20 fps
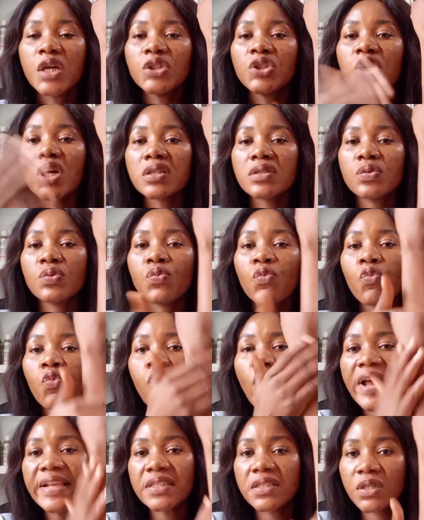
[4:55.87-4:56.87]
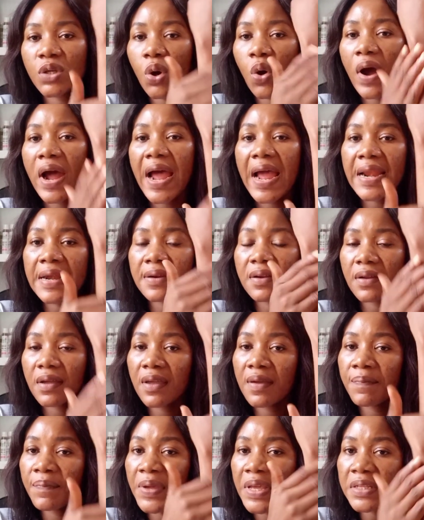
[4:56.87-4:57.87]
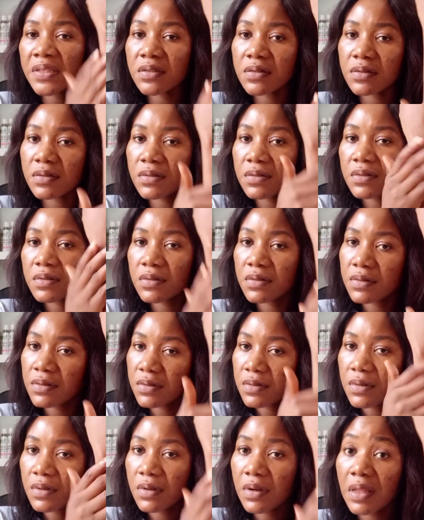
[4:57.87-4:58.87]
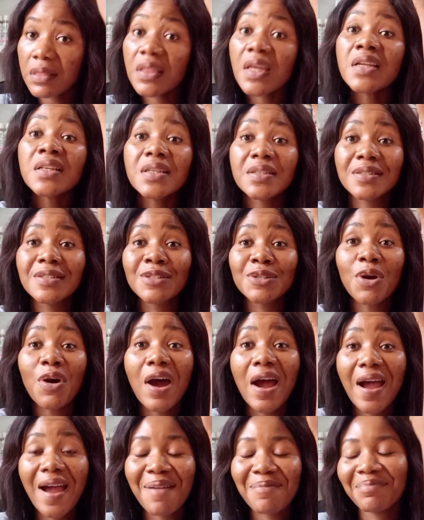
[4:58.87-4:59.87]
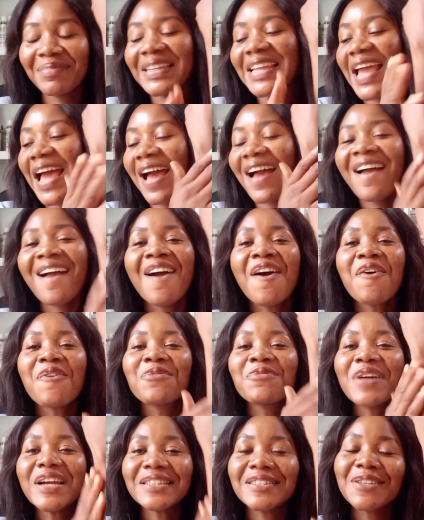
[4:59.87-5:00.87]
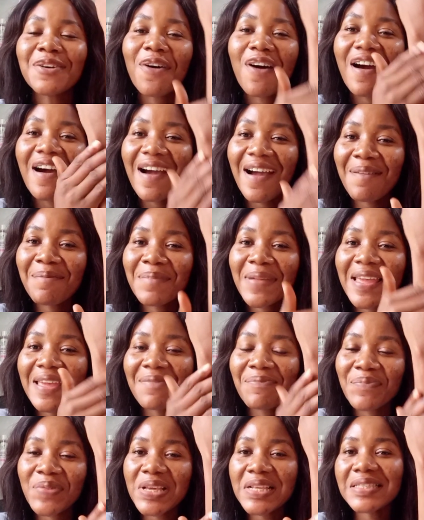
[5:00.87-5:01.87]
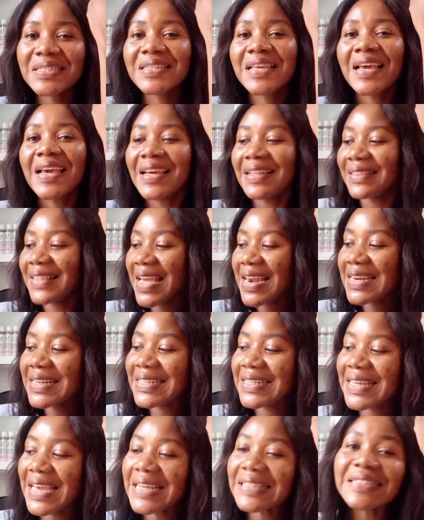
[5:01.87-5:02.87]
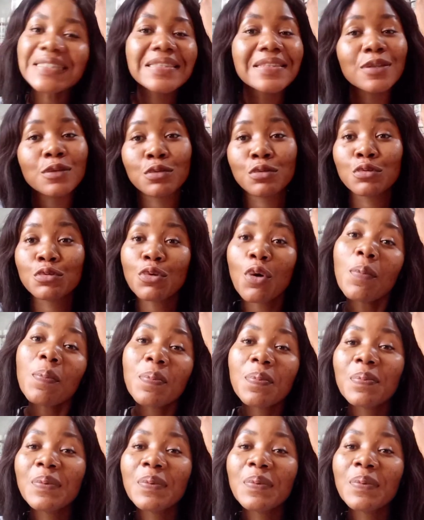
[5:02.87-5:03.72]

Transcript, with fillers: just wet your hand a bit. I think this is your arm, yeah. Wet your arm a bit then get the soap.